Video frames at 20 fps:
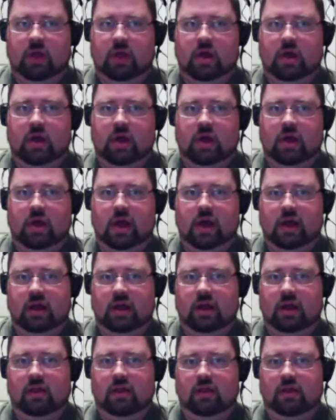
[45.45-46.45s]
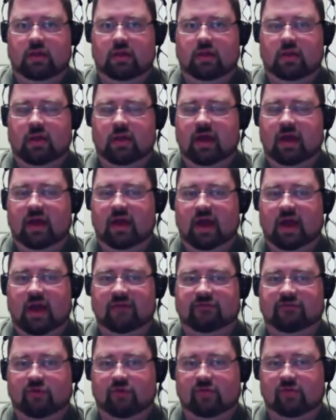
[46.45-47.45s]

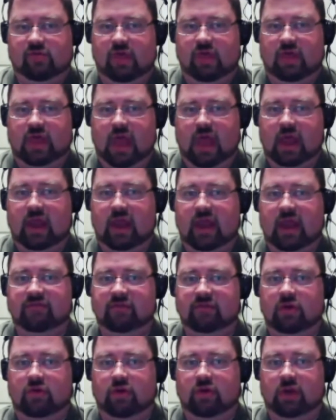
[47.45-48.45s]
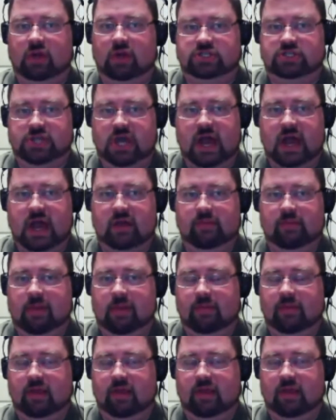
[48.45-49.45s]
I foresee Kane having a great shot, and
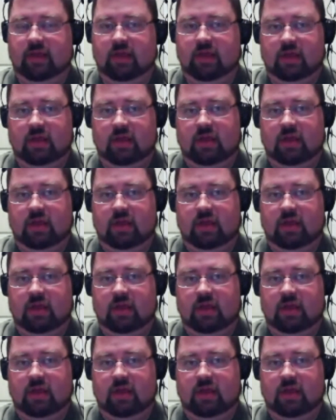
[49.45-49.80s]
maybe